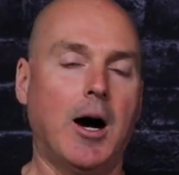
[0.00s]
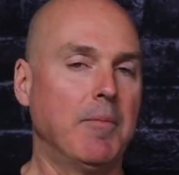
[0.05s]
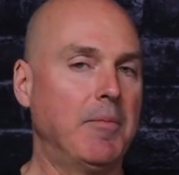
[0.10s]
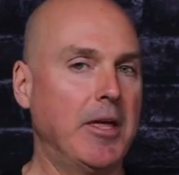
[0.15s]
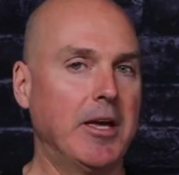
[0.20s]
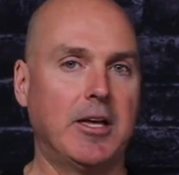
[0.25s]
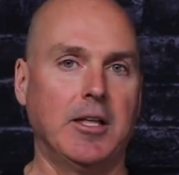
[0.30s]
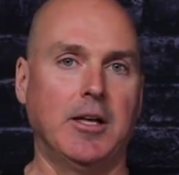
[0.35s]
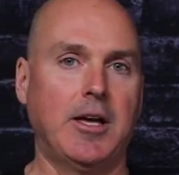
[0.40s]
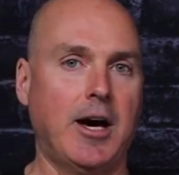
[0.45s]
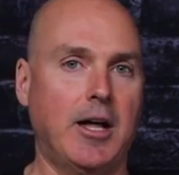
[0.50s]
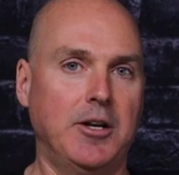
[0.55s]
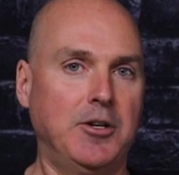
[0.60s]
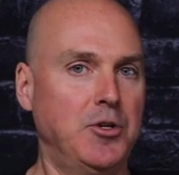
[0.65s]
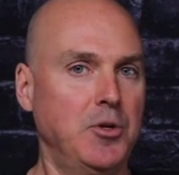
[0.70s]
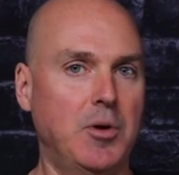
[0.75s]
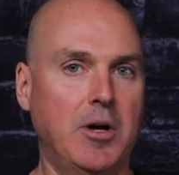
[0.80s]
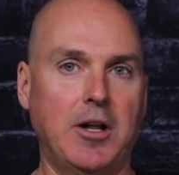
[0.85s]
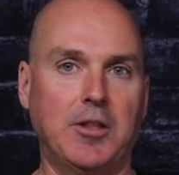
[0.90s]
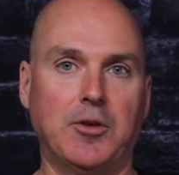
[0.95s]
They can kind of
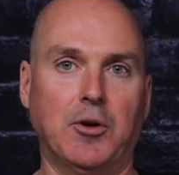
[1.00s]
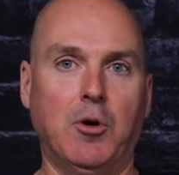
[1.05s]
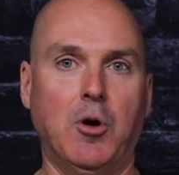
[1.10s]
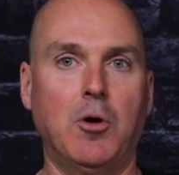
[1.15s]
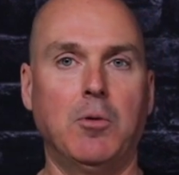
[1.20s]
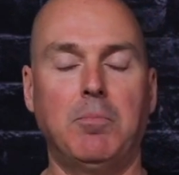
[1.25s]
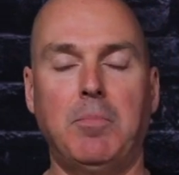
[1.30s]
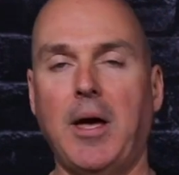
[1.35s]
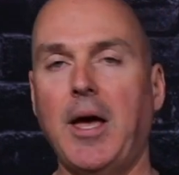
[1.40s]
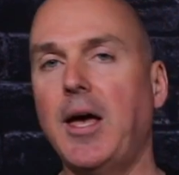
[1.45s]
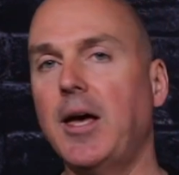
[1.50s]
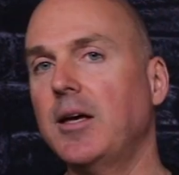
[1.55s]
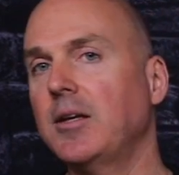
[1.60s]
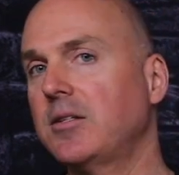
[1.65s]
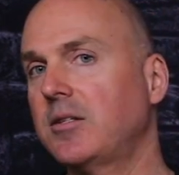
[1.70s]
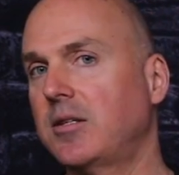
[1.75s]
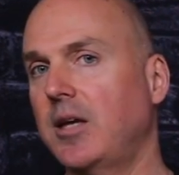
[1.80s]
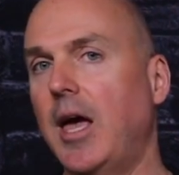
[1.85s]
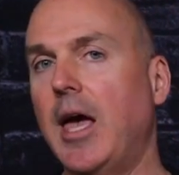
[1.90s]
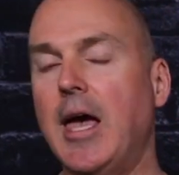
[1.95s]
do it at their own
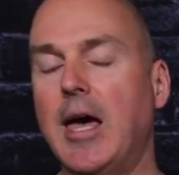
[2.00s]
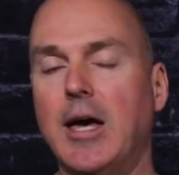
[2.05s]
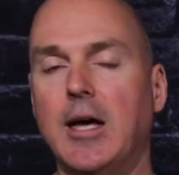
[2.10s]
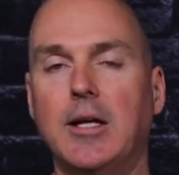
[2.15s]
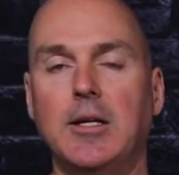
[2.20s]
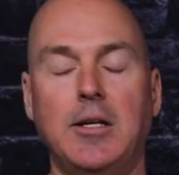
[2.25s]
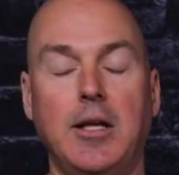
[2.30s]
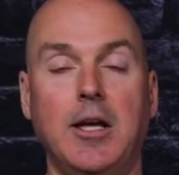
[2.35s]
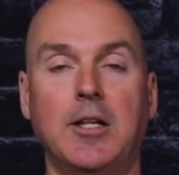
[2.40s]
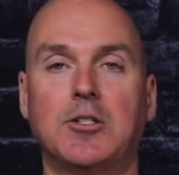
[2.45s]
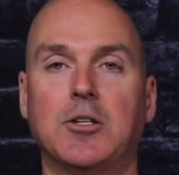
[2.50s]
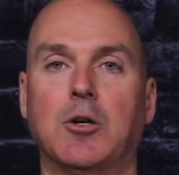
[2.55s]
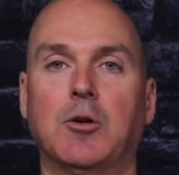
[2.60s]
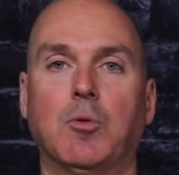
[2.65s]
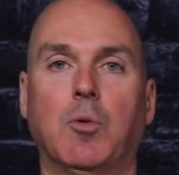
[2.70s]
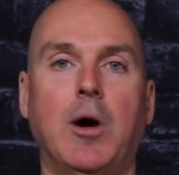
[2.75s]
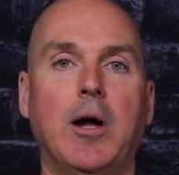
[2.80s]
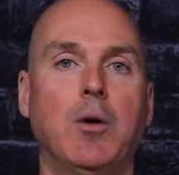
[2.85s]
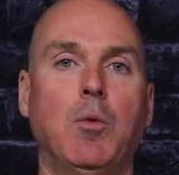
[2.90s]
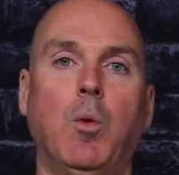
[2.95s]
pace, and it's a
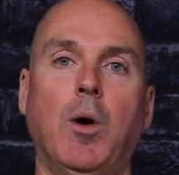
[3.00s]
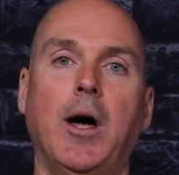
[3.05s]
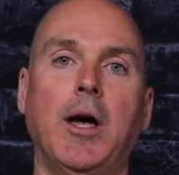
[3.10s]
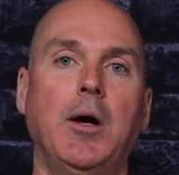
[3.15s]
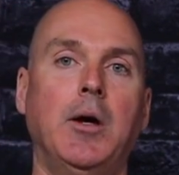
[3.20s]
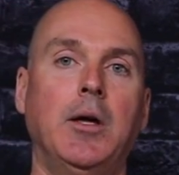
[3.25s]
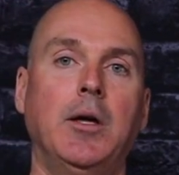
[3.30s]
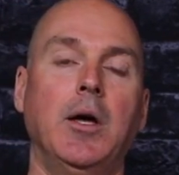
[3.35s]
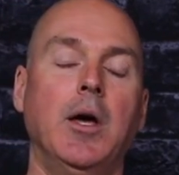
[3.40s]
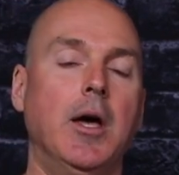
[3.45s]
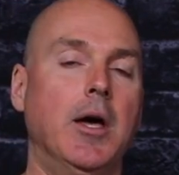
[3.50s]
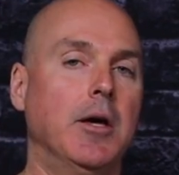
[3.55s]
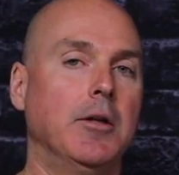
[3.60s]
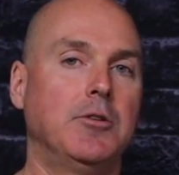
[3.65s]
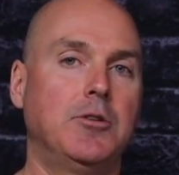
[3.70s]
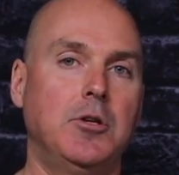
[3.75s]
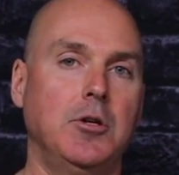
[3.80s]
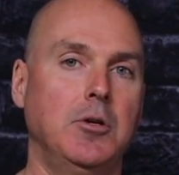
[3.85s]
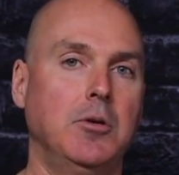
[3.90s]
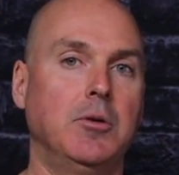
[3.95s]
great way
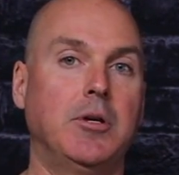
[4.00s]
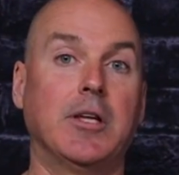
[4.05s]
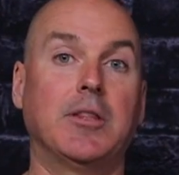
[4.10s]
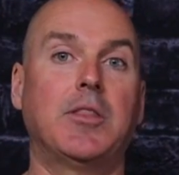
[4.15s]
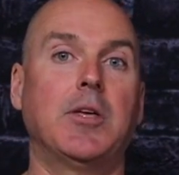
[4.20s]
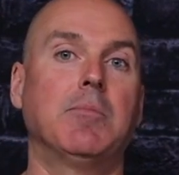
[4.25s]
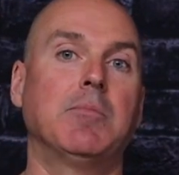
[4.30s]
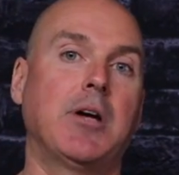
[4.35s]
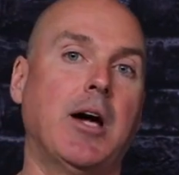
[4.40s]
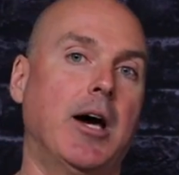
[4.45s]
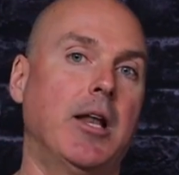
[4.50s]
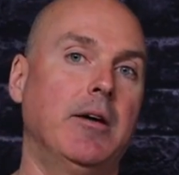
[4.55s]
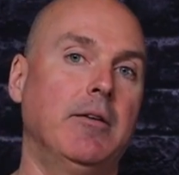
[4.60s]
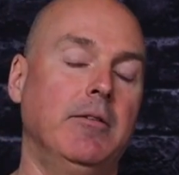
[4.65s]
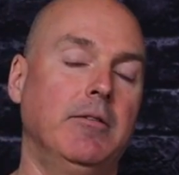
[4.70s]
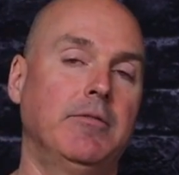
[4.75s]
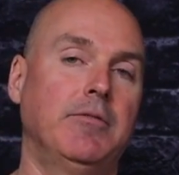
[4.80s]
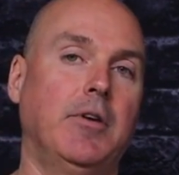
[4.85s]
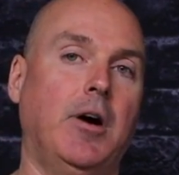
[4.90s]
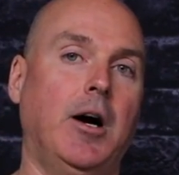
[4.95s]
to get them kind
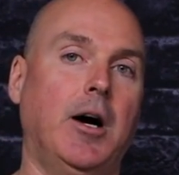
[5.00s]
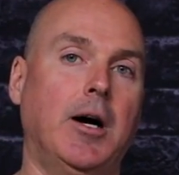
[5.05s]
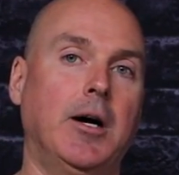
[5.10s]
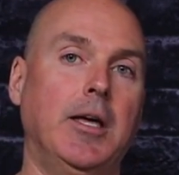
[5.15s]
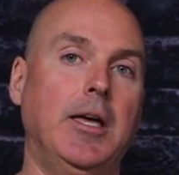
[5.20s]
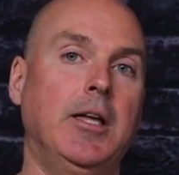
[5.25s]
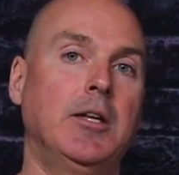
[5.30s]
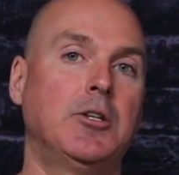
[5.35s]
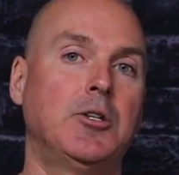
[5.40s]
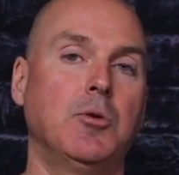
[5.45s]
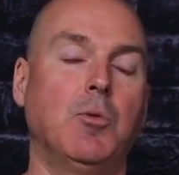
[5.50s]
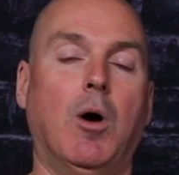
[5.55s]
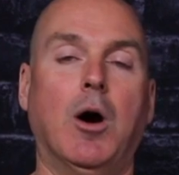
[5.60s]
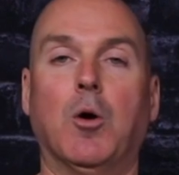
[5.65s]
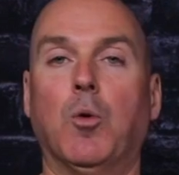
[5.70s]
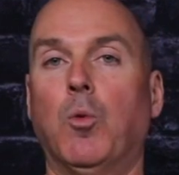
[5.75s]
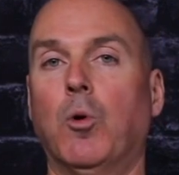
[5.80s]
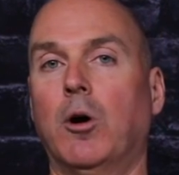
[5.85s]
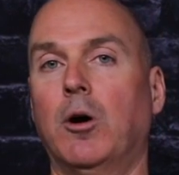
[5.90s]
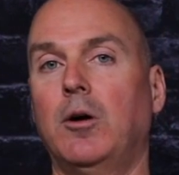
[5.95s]
of into
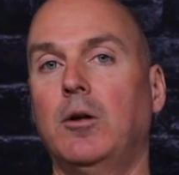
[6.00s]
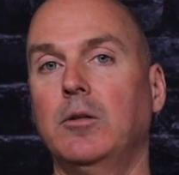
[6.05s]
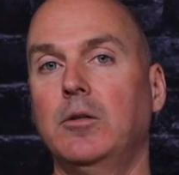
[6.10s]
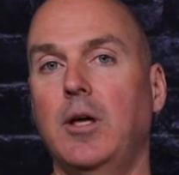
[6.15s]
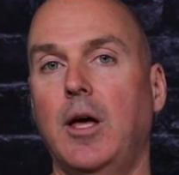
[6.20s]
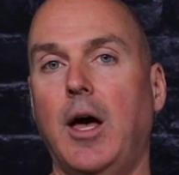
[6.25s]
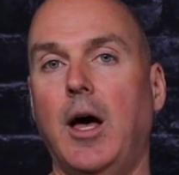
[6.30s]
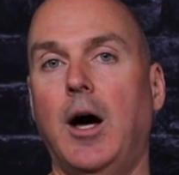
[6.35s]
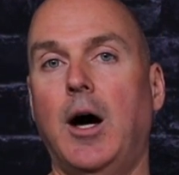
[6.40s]
our world.